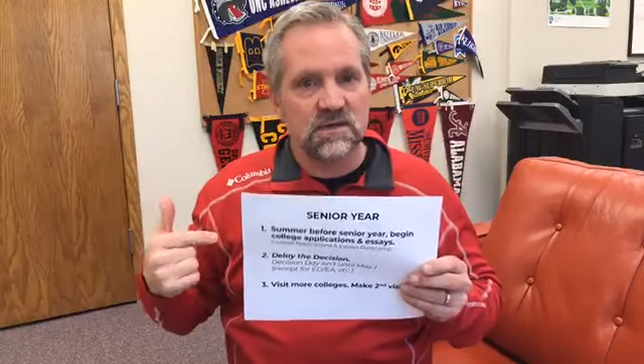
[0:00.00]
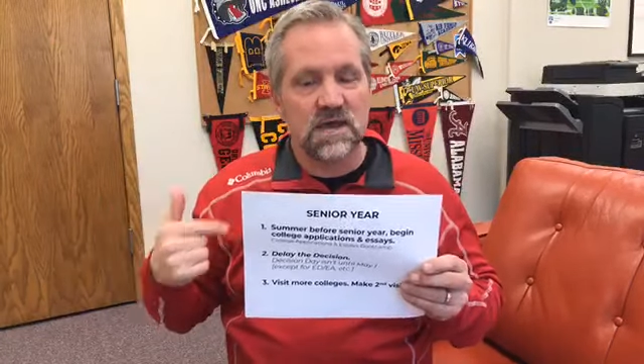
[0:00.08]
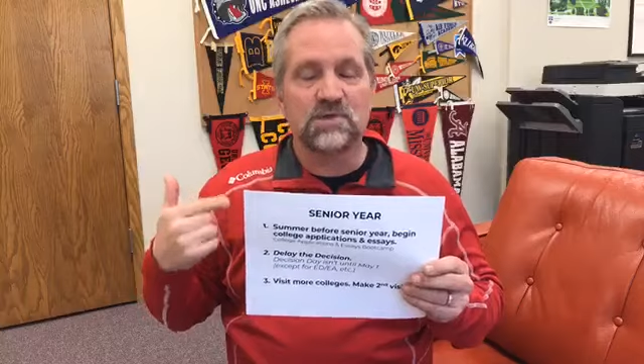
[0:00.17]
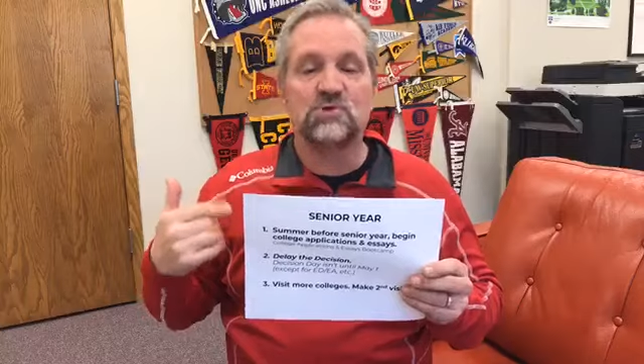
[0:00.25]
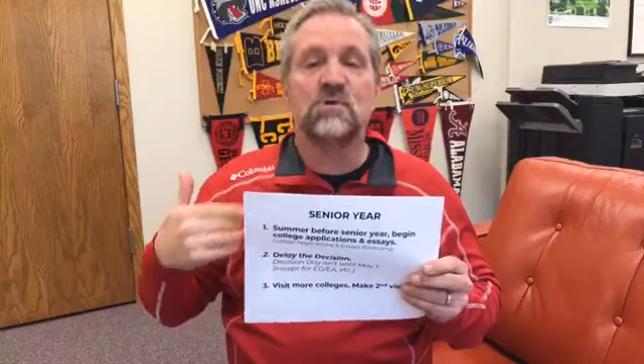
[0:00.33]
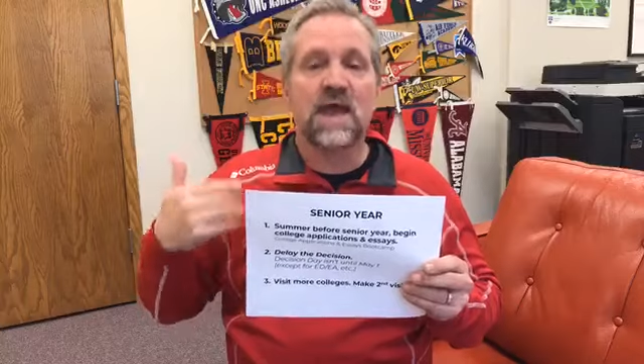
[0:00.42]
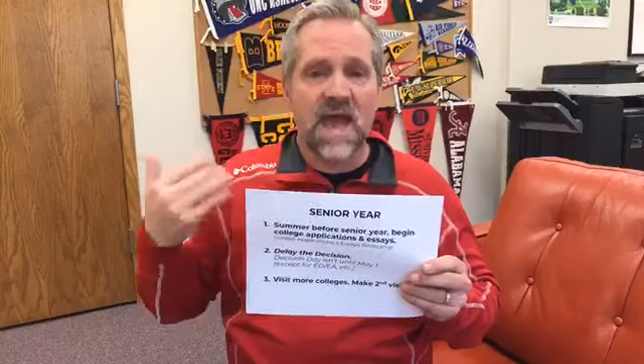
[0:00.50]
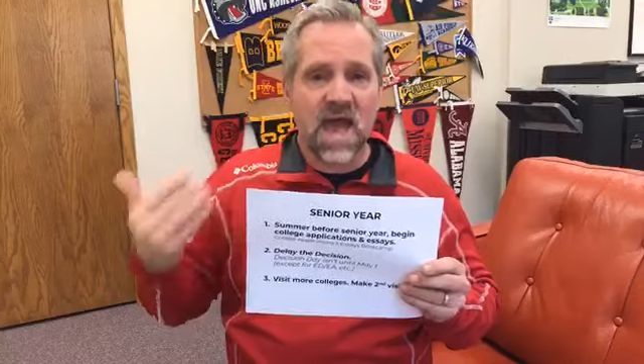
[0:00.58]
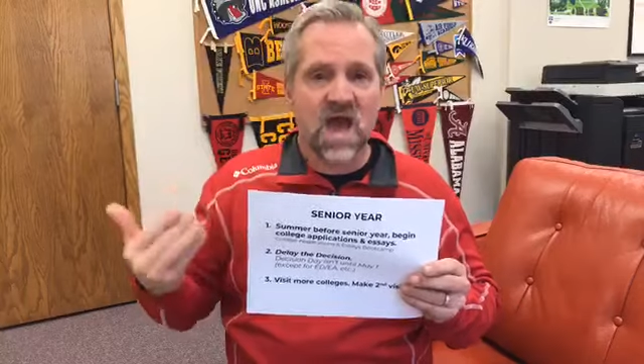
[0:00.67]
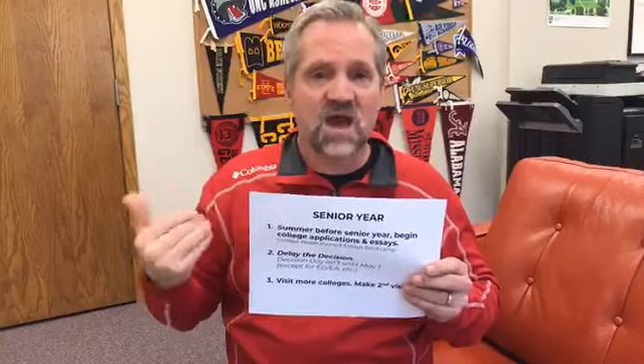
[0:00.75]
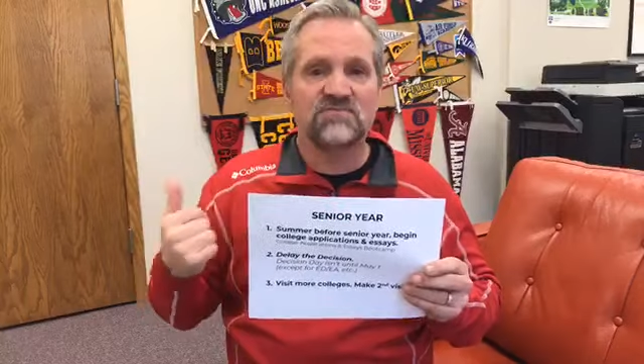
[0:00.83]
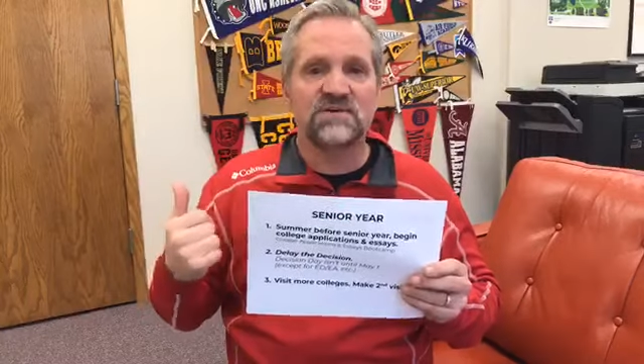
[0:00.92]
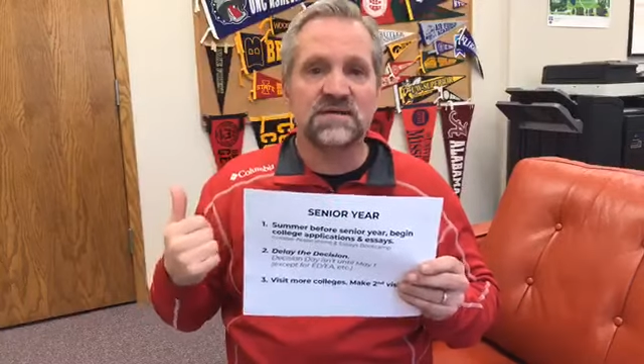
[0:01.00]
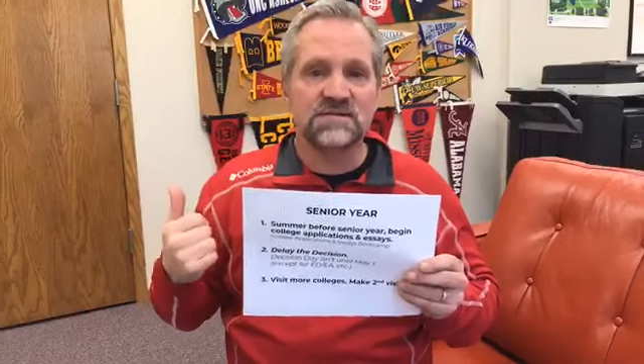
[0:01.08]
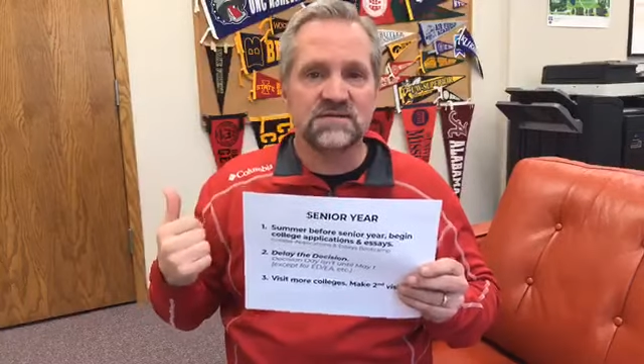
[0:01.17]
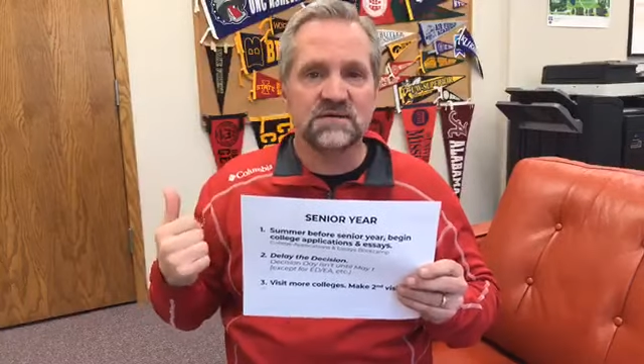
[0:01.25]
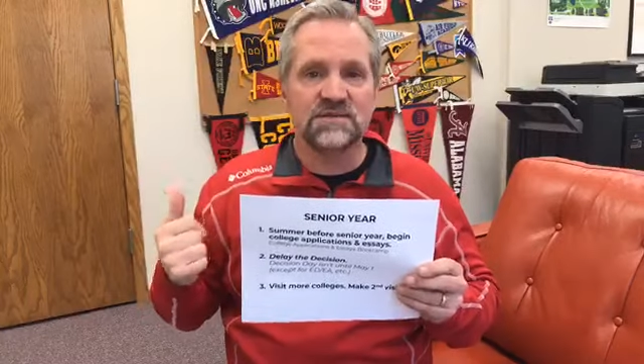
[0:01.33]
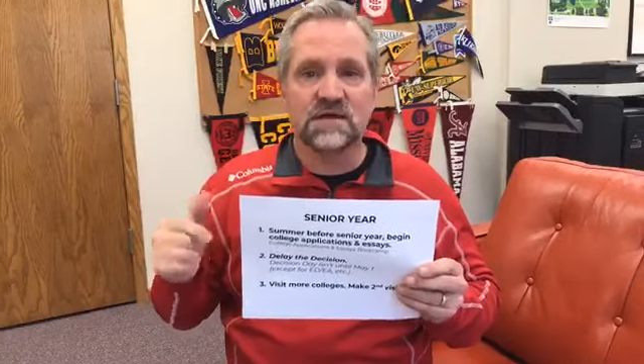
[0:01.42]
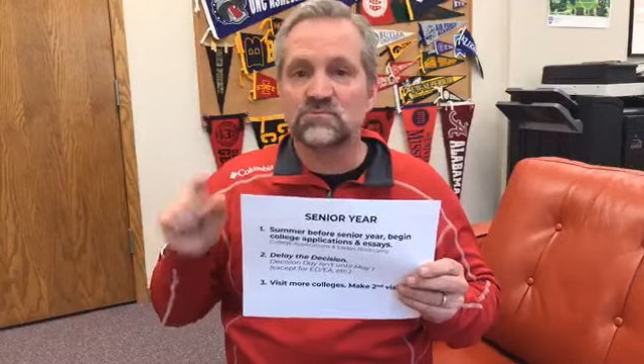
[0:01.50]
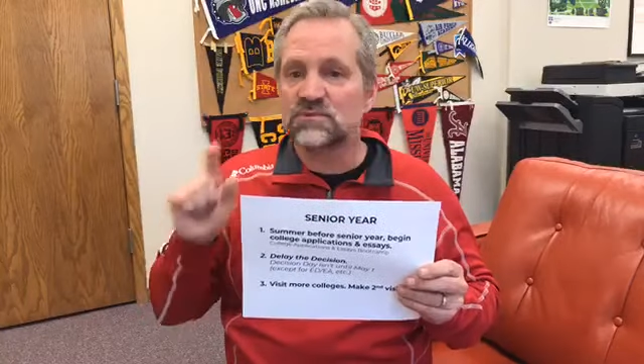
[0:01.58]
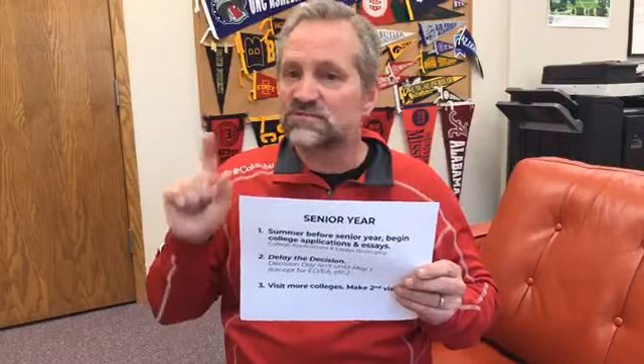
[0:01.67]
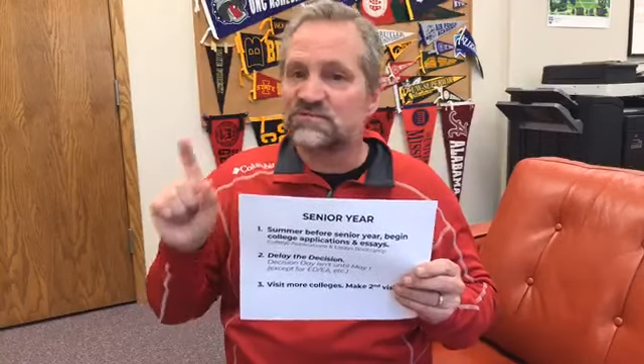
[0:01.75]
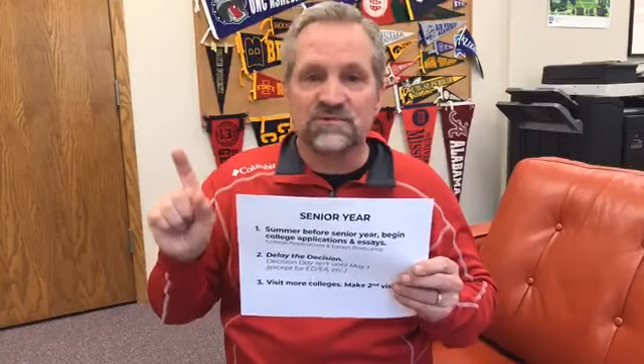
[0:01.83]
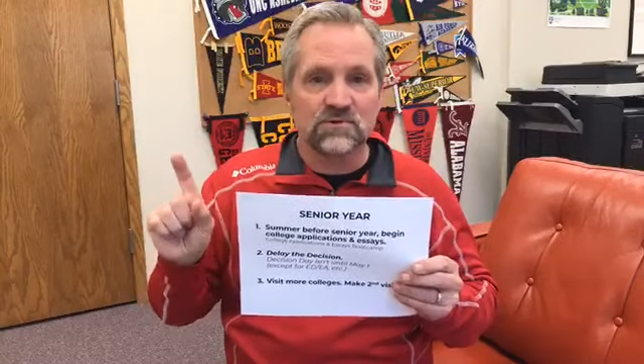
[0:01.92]
And you have until then, with
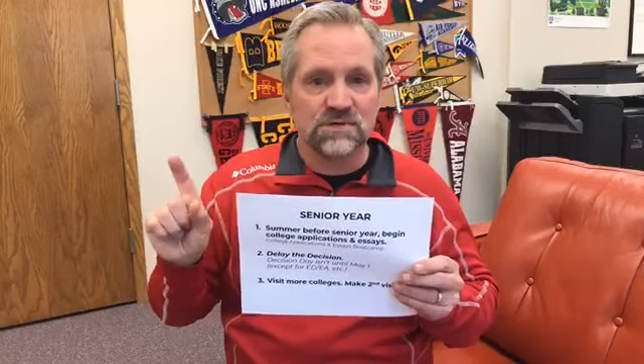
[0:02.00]
a few